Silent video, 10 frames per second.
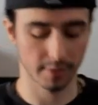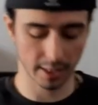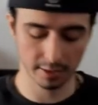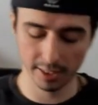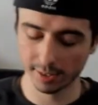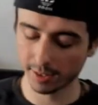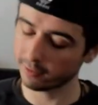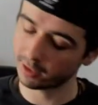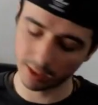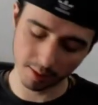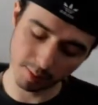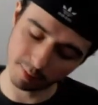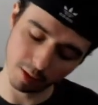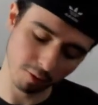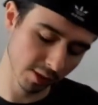I say this every time.
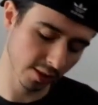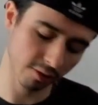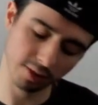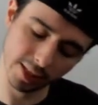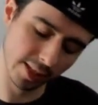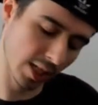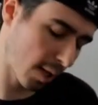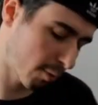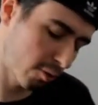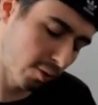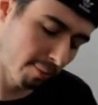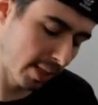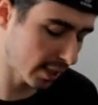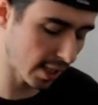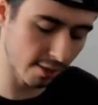I'm always going to say it. Capricorn,
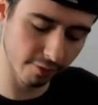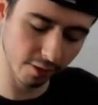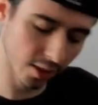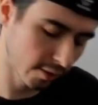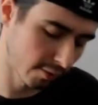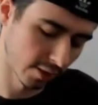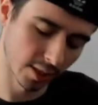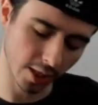make time for love.